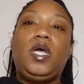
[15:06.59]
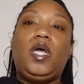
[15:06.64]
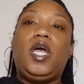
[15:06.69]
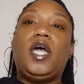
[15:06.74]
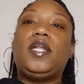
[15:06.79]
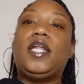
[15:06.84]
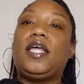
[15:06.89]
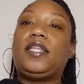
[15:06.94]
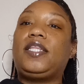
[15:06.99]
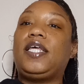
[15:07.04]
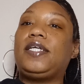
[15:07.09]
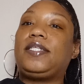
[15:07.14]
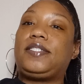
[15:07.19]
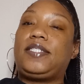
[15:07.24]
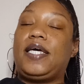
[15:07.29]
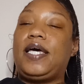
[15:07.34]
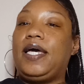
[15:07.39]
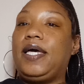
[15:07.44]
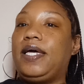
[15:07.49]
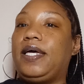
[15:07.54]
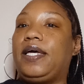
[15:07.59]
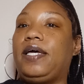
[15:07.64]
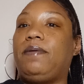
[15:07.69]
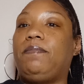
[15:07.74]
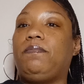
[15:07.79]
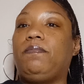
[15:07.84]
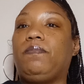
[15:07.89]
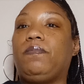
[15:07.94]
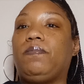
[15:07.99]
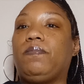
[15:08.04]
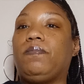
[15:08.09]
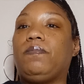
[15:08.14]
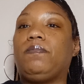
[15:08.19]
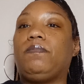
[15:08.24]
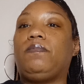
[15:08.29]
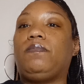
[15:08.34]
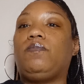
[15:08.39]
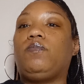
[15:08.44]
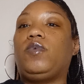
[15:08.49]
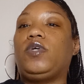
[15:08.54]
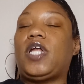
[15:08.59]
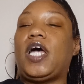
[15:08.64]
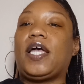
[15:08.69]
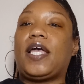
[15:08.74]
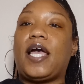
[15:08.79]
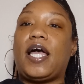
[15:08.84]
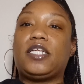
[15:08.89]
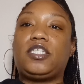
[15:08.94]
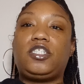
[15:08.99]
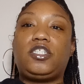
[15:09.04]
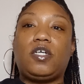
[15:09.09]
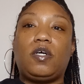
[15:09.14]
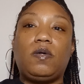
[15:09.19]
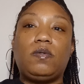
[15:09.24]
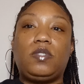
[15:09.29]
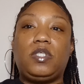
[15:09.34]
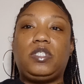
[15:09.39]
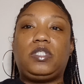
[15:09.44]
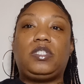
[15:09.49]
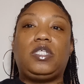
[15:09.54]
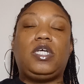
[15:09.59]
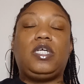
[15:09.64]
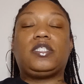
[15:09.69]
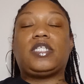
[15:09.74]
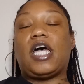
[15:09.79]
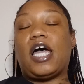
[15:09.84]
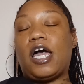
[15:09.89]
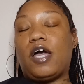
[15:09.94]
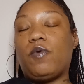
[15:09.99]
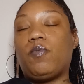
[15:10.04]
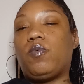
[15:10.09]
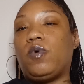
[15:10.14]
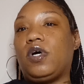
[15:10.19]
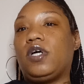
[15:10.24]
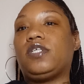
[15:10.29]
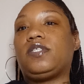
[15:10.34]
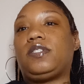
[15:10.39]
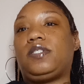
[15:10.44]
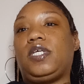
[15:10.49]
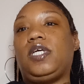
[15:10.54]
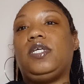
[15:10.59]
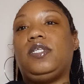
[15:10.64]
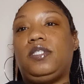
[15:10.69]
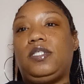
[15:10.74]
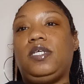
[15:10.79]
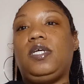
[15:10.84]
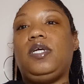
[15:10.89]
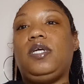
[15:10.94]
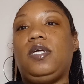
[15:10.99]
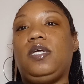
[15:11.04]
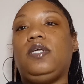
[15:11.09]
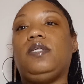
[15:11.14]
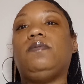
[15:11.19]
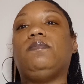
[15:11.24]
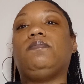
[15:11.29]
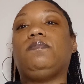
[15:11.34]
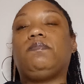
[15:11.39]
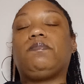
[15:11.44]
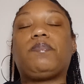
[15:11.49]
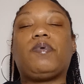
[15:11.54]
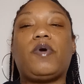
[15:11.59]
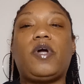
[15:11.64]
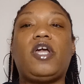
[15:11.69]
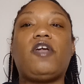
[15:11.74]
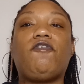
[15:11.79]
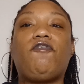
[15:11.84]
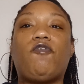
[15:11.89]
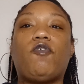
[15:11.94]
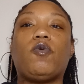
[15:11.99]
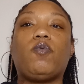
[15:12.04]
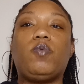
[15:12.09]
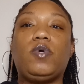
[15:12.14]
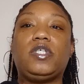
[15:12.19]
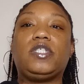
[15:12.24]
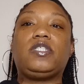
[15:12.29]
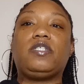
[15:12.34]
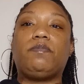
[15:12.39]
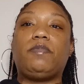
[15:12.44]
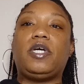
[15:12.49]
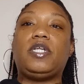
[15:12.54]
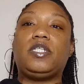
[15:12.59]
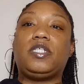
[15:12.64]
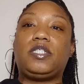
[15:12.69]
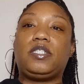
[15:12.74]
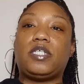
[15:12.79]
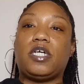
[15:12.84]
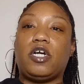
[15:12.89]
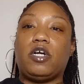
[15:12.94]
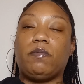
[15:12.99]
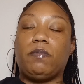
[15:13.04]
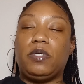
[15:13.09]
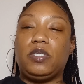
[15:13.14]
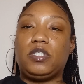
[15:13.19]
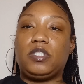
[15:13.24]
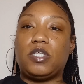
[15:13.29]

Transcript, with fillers: And at that time, when I got showed these things, I was indeed praying for wisdom and discernment.